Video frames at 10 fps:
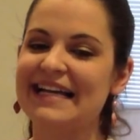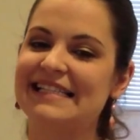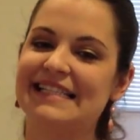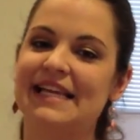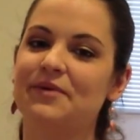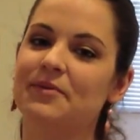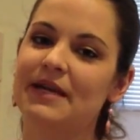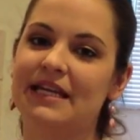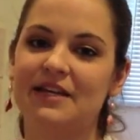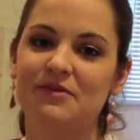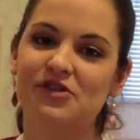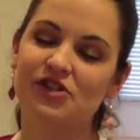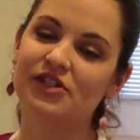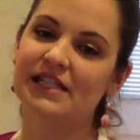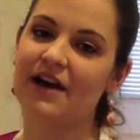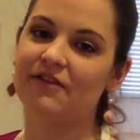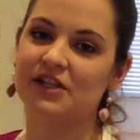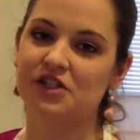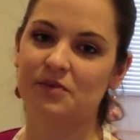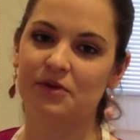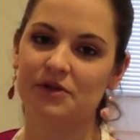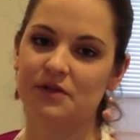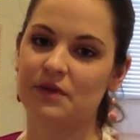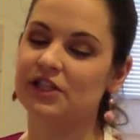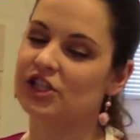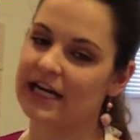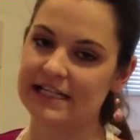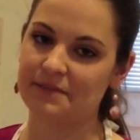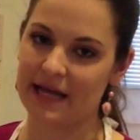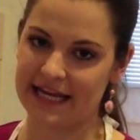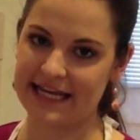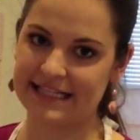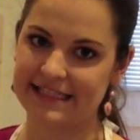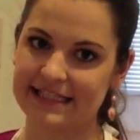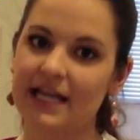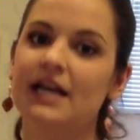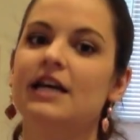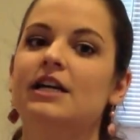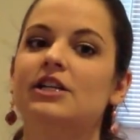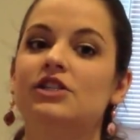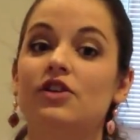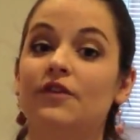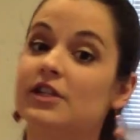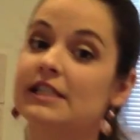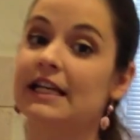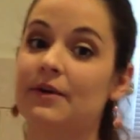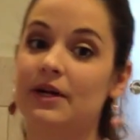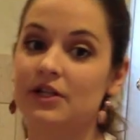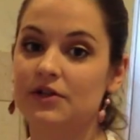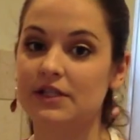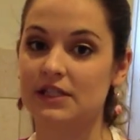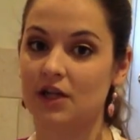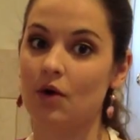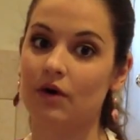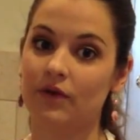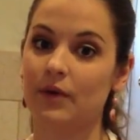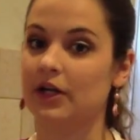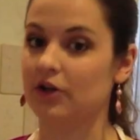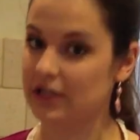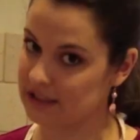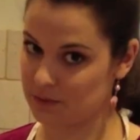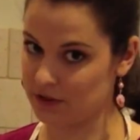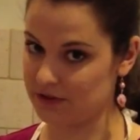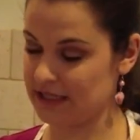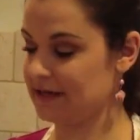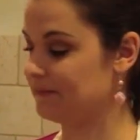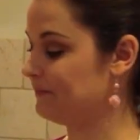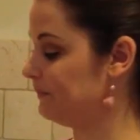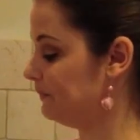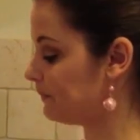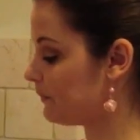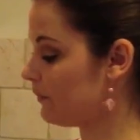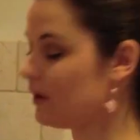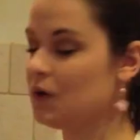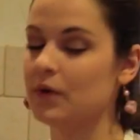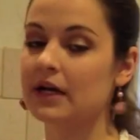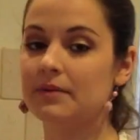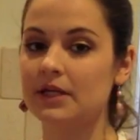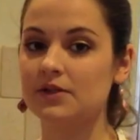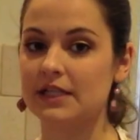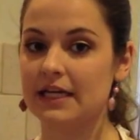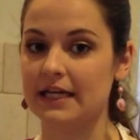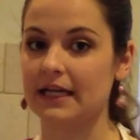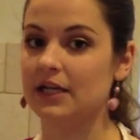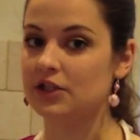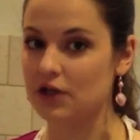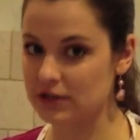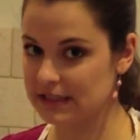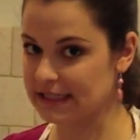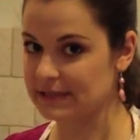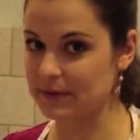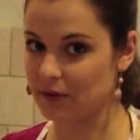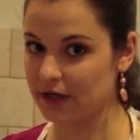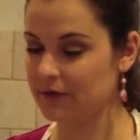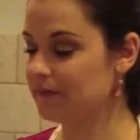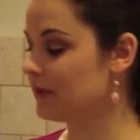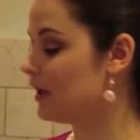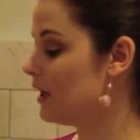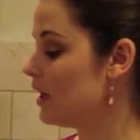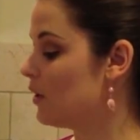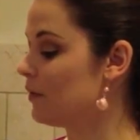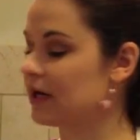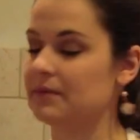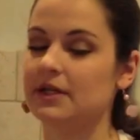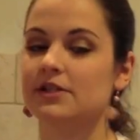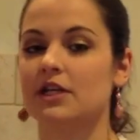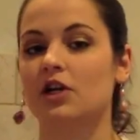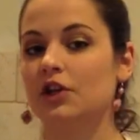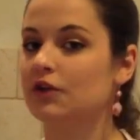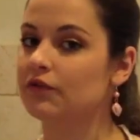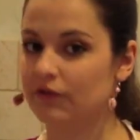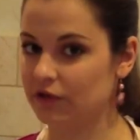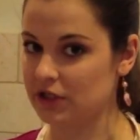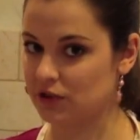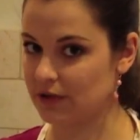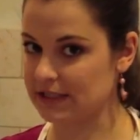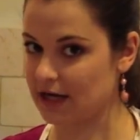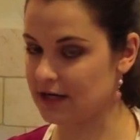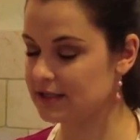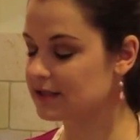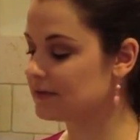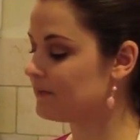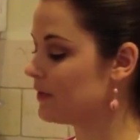Today we're making Moo Shu style vegetables with Chinese pancakes. So the first thing I want to do is go over what ingredients we're using. We're going to be using toasted sesame oil. We're going to be using gluten-free soy sauce.